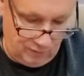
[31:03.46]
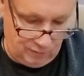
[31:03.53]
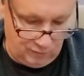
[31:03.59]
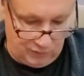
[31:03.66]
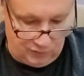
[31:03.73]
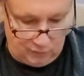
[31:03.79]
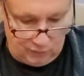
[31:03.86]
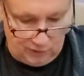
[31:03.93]

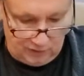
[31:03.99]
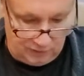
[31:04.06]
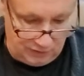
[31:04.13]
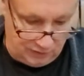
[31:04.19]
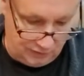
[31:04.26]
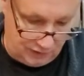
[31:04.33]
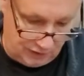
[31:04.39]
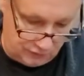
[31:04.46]
Be around
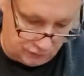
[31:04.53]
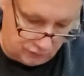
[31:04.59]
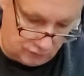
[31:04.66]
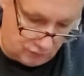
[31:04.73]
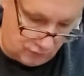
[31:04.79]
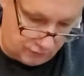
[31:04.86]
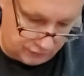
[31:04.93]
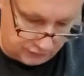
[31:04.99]
in nature
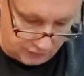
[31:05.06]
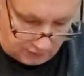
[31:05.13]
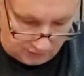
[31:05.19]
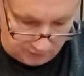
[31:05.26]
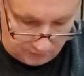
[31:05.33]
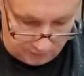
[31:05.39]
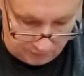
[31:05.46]
all the time and